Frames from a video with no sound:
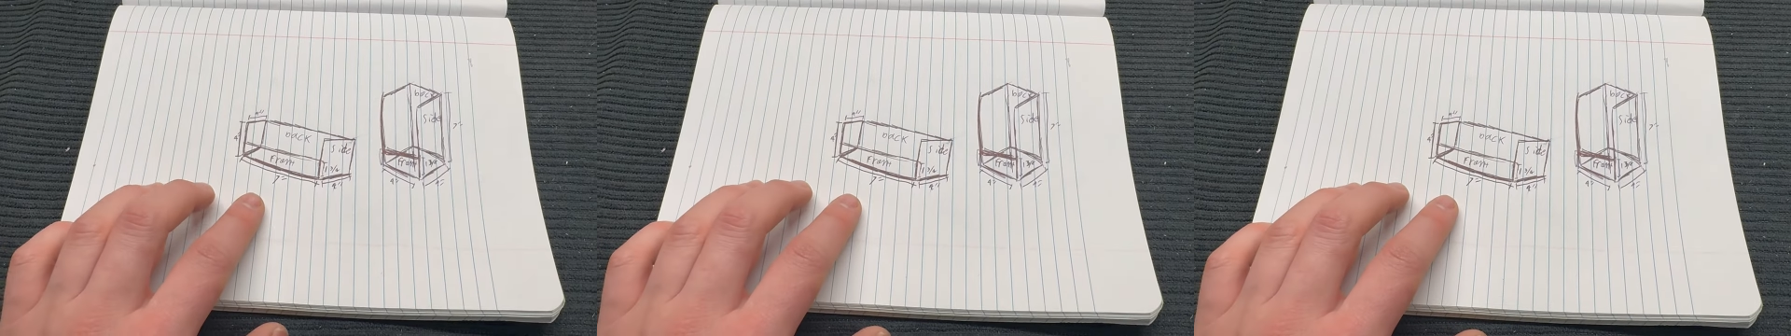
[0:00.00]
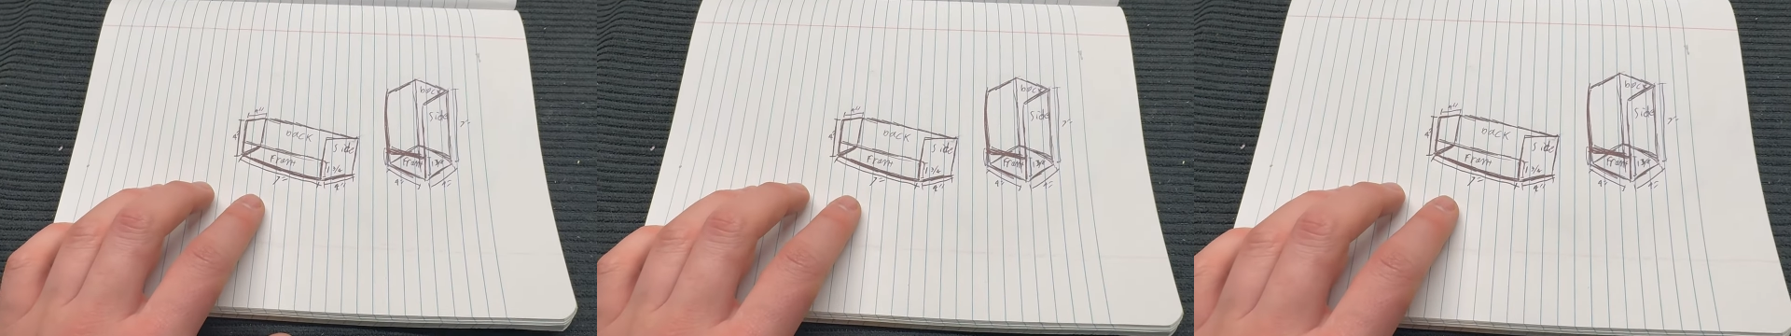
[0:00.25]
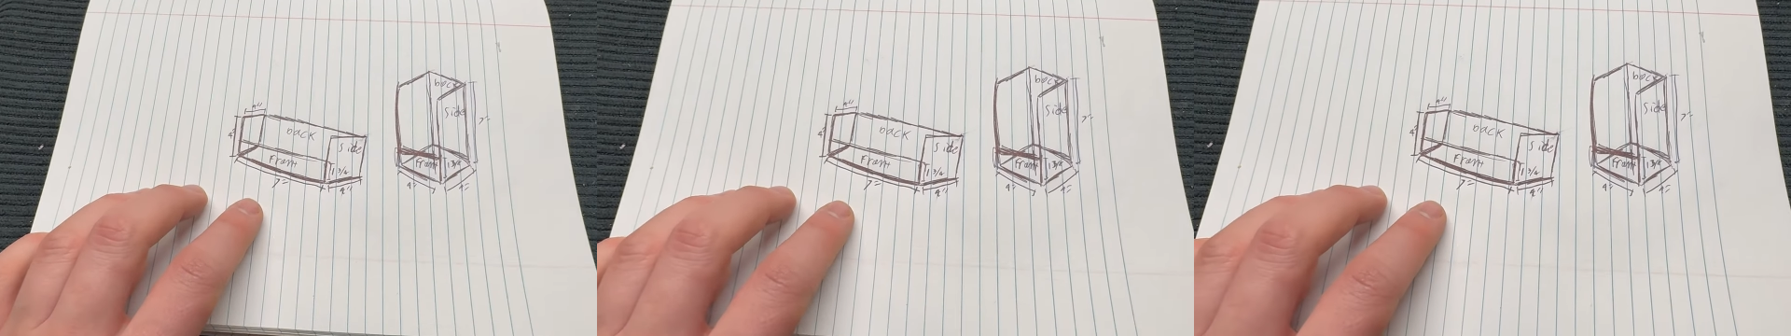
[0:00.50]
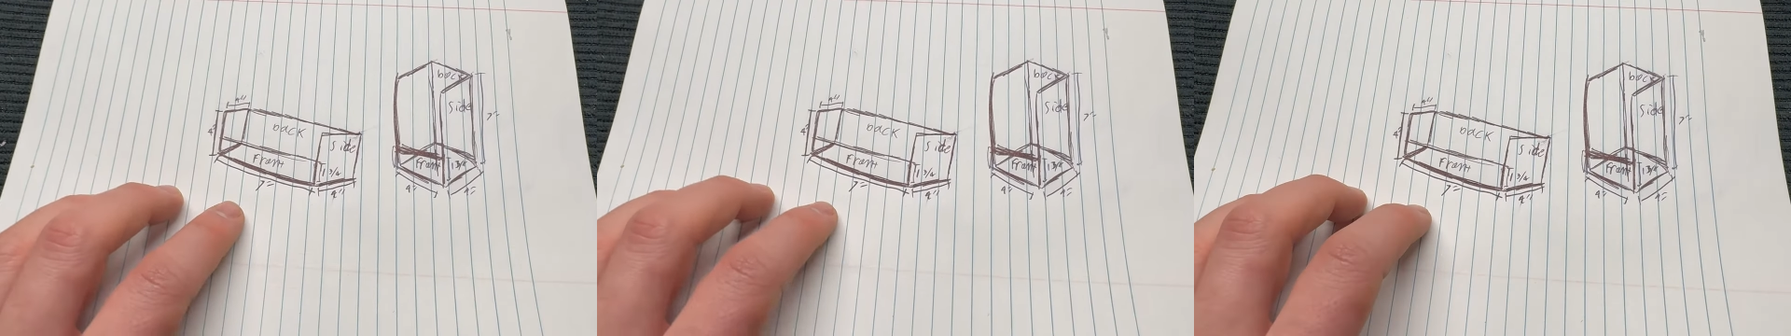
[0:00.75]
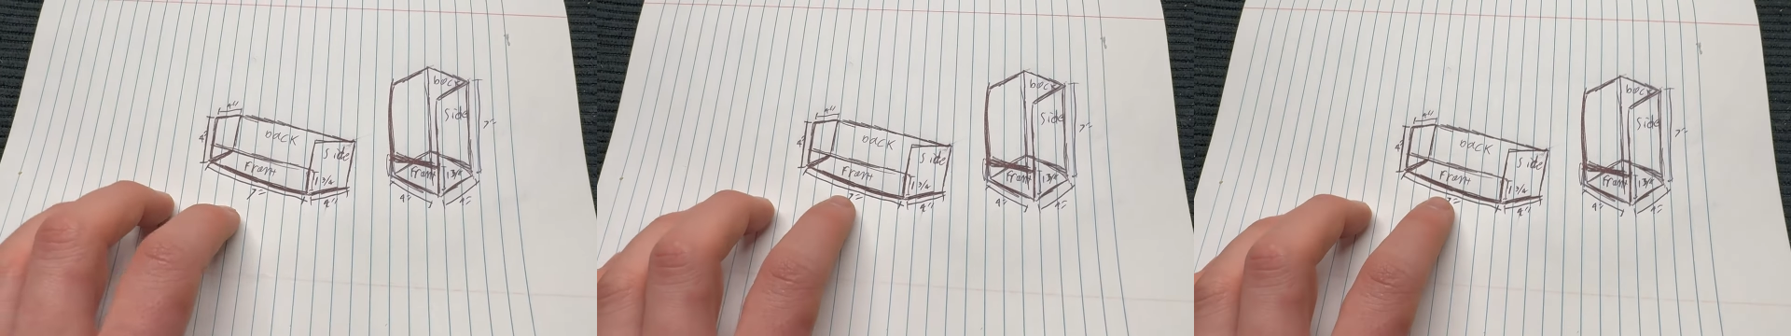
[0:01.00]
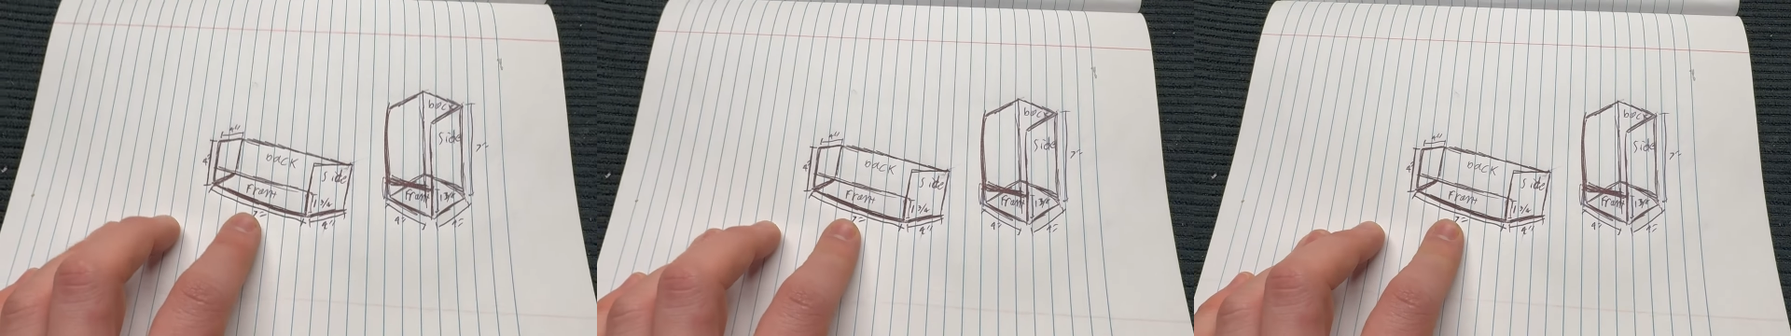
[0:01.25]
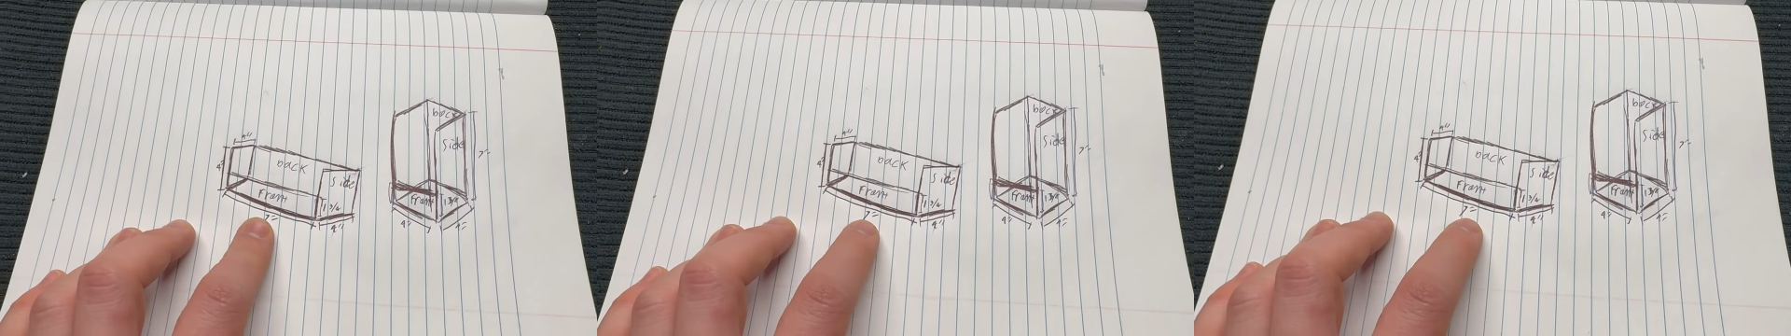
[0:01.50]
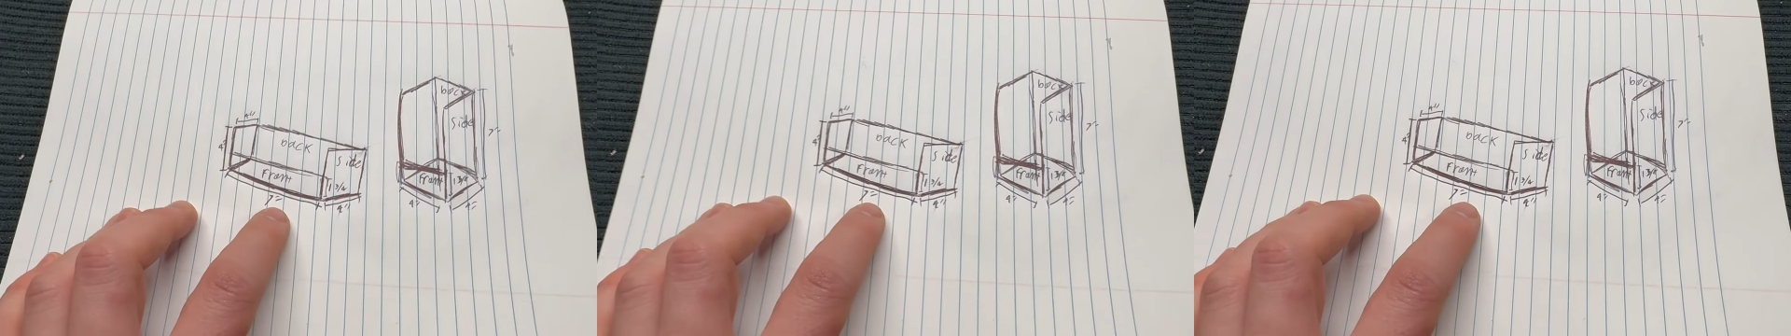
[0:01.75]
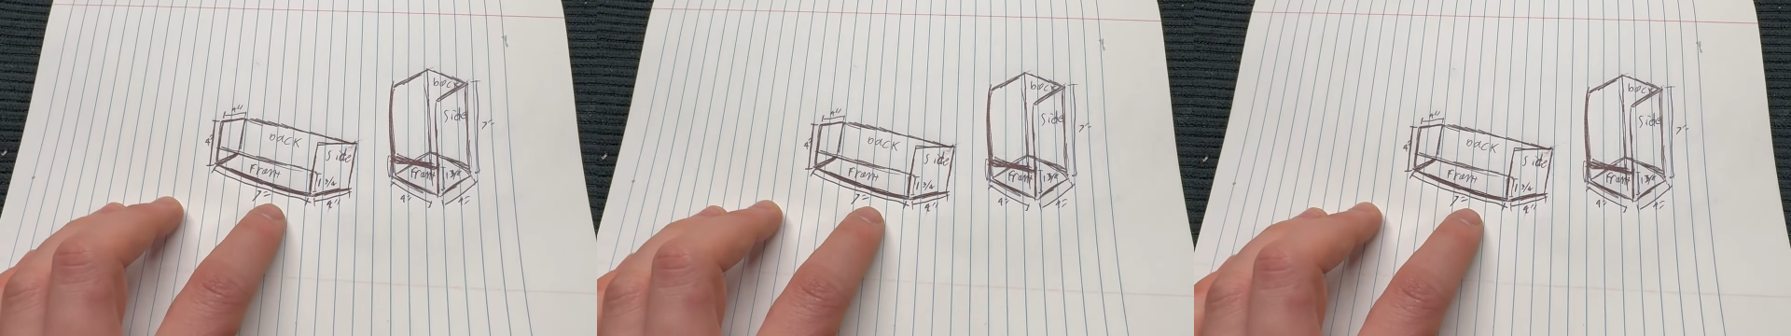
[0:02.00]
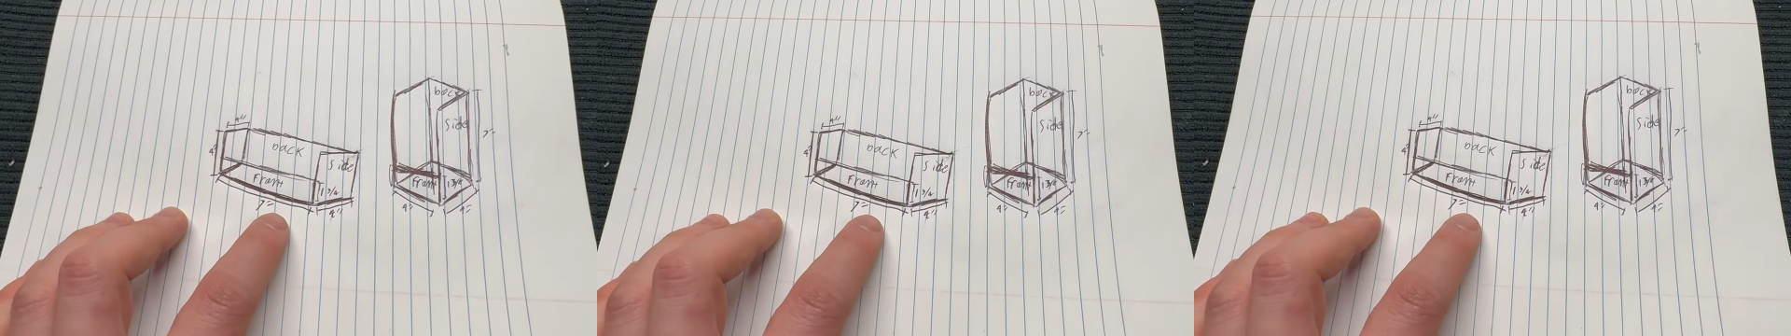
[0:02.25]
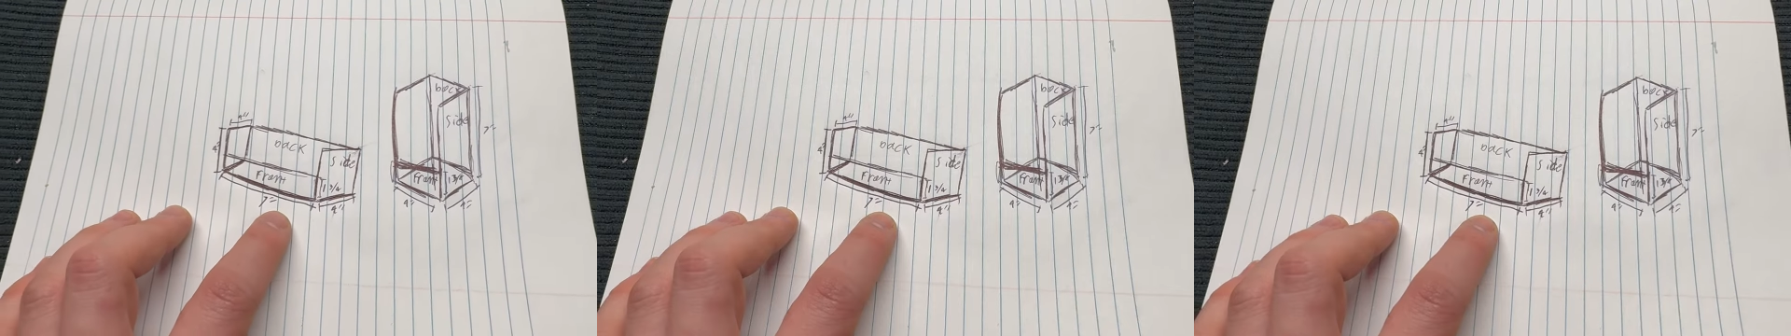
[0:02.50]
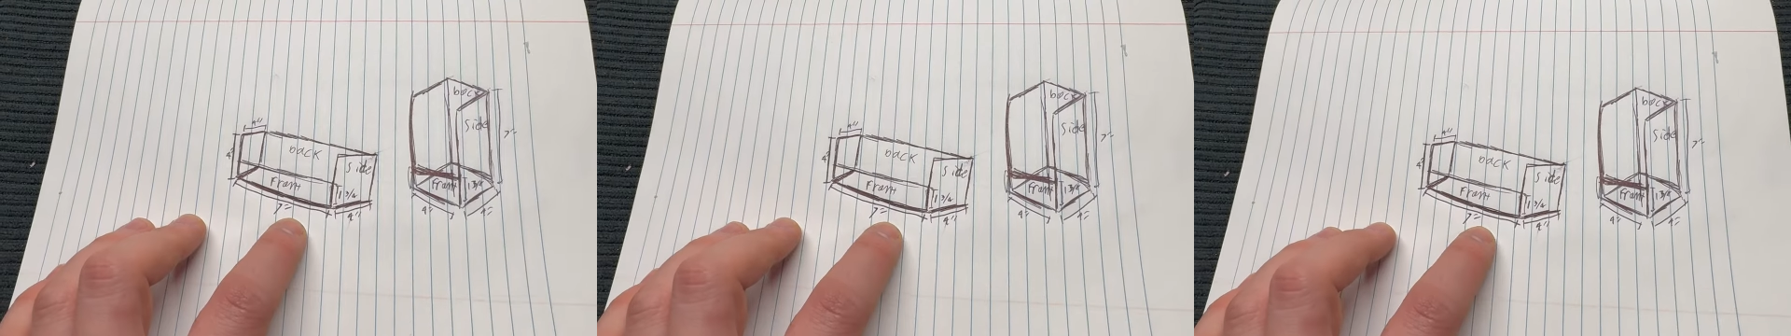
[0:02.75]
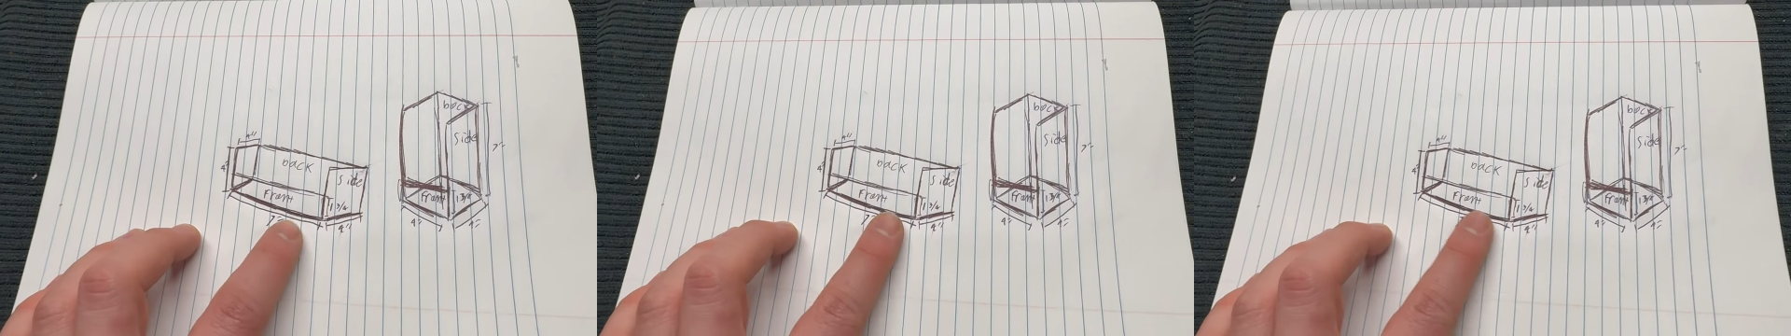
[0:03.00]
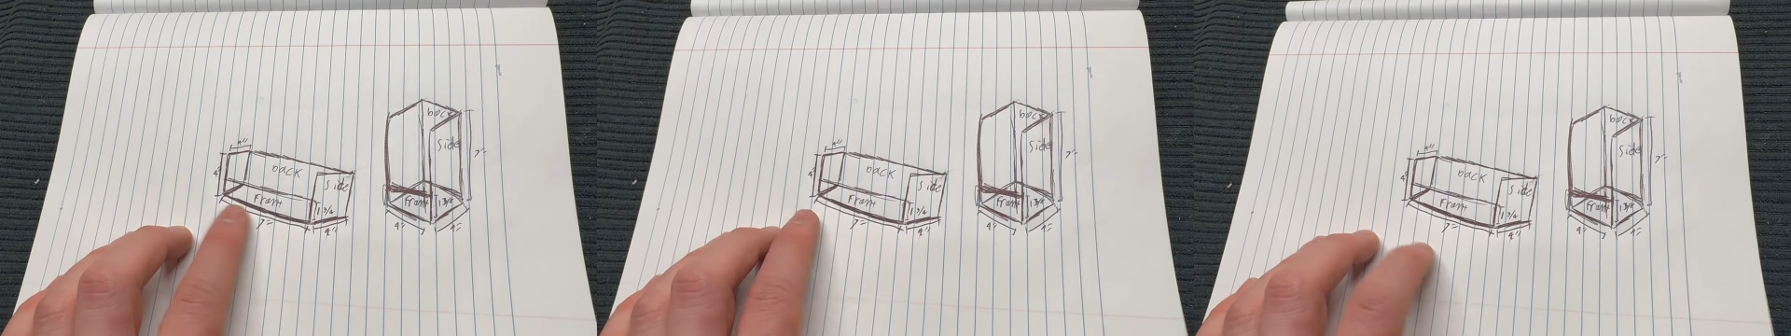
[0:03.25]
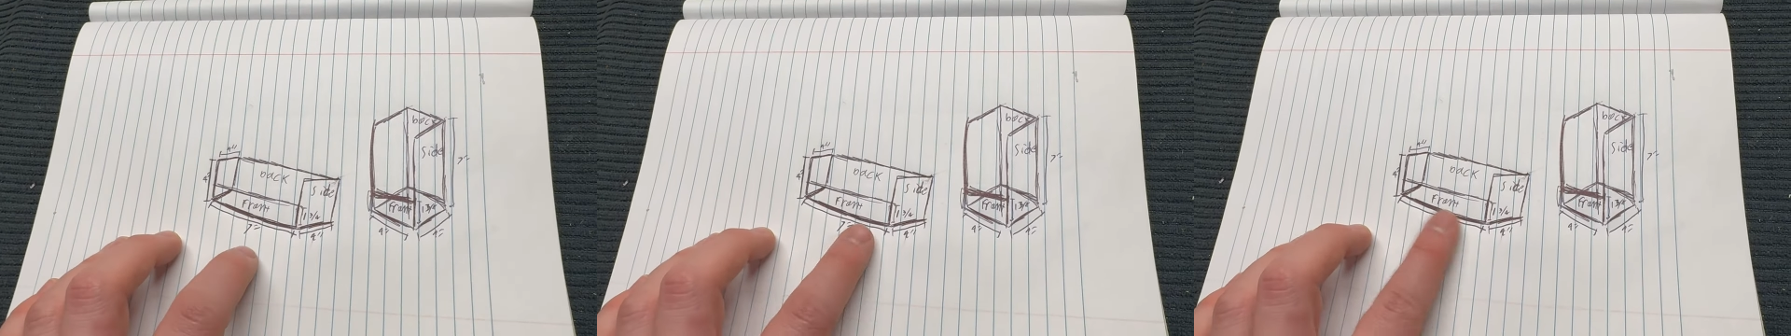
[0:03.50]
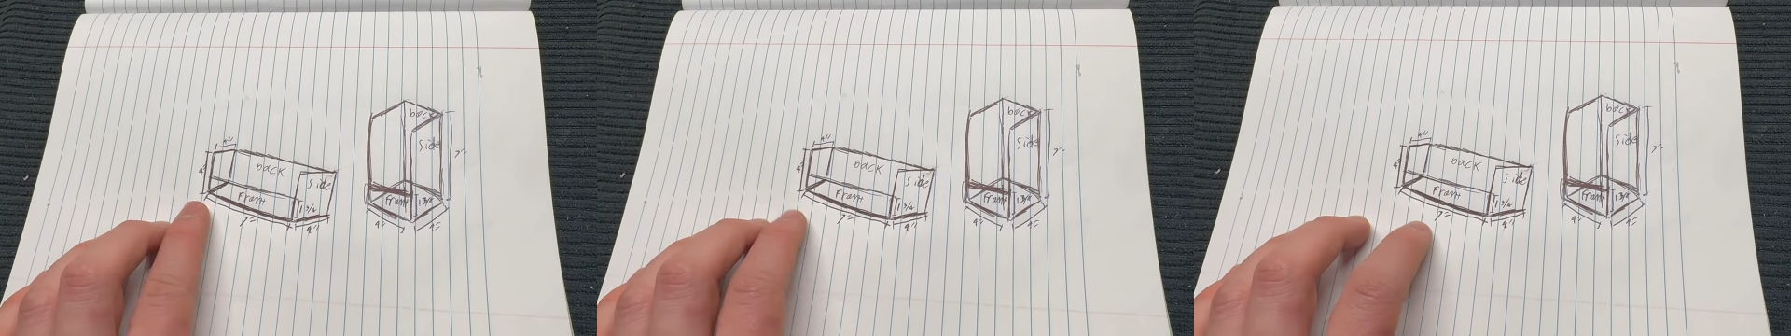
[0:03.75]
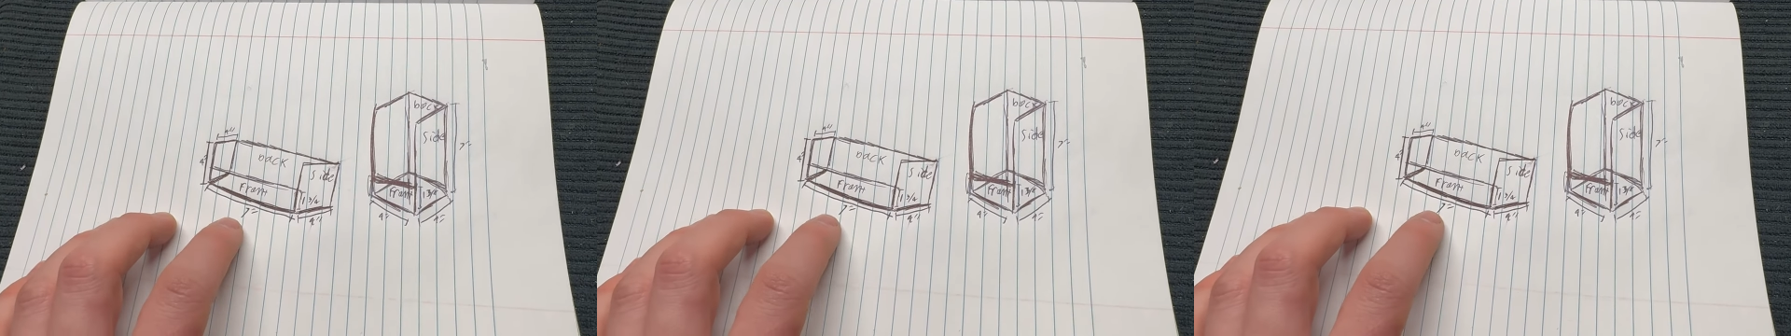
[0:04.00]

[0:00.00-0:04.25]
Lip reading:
[unreadable: no face in view]